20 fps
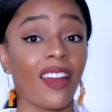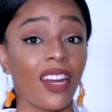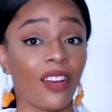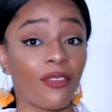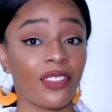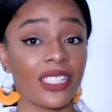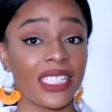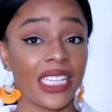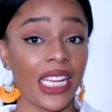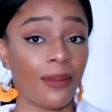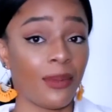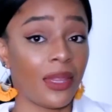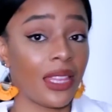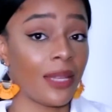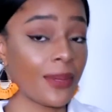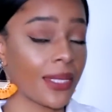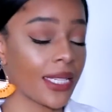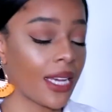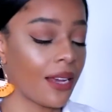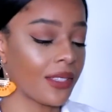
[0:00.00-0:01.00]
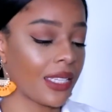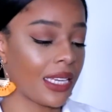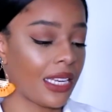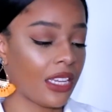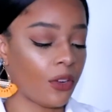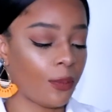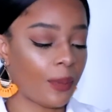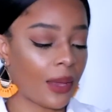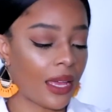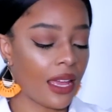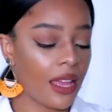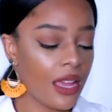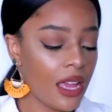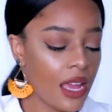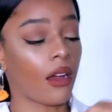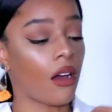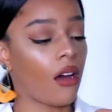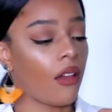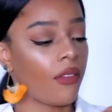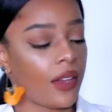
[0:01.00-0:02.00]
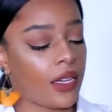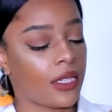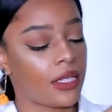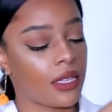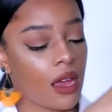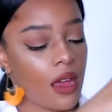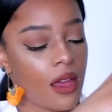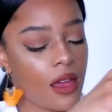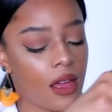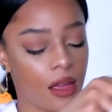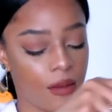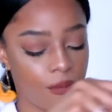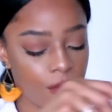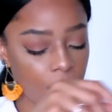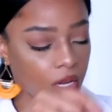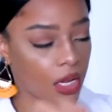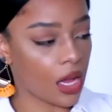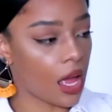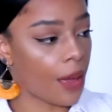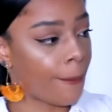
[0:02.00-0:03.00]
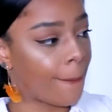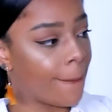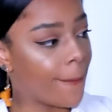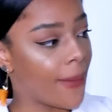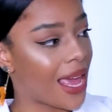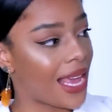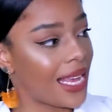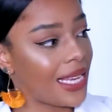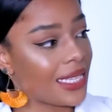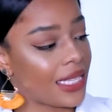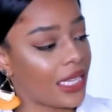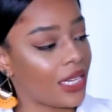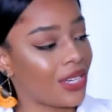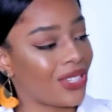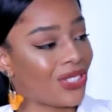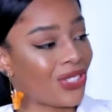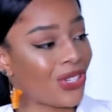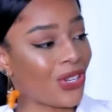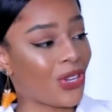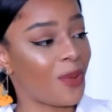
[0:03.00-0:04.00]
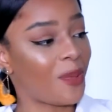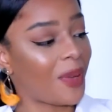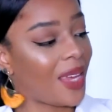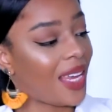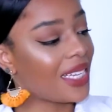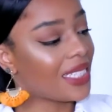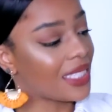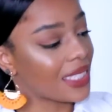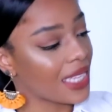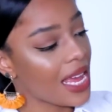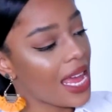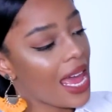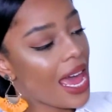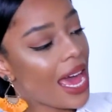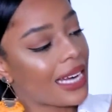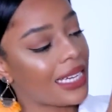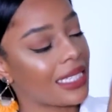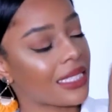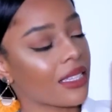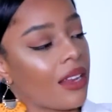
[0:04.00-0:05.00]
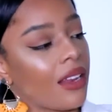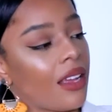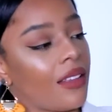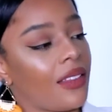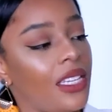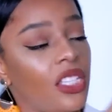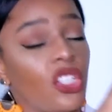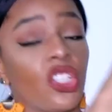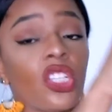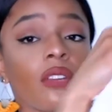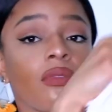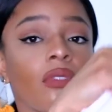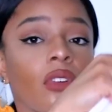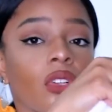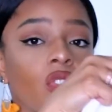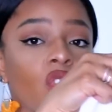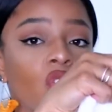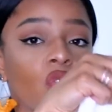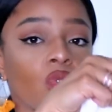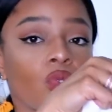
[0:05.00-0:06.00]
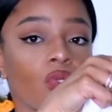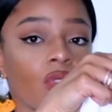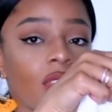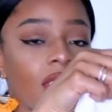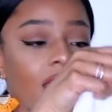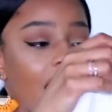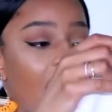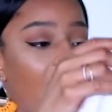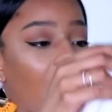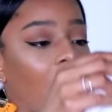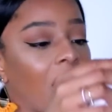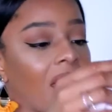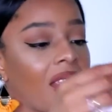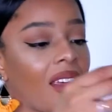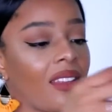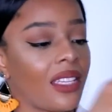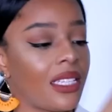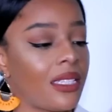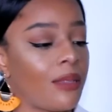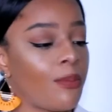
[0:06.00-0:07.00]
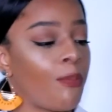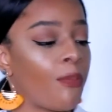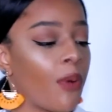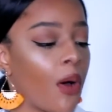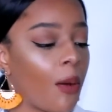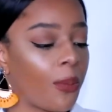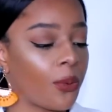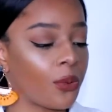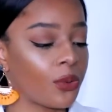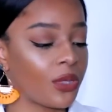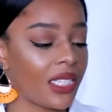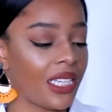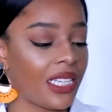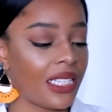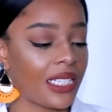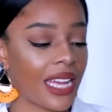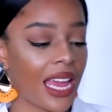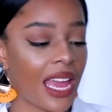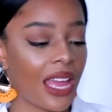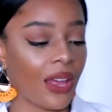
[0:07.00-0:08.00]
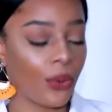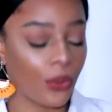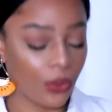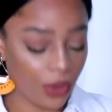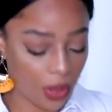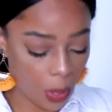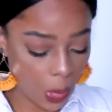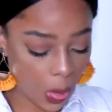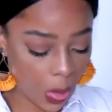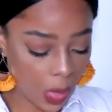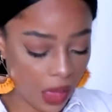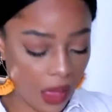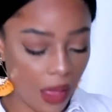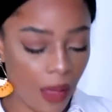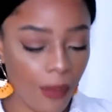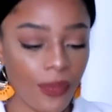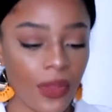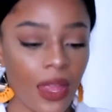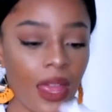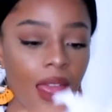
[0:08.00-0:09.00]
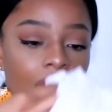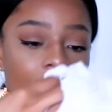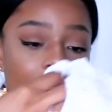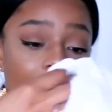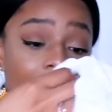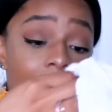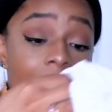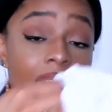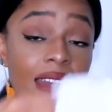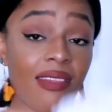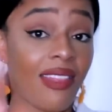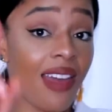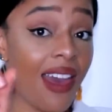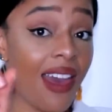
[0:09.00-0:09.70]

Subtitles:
kind of redeeming themselves a little bit. I got this like amazing 2-piece, and it's got like these chiffon shorts there with like this bobble detail on them. And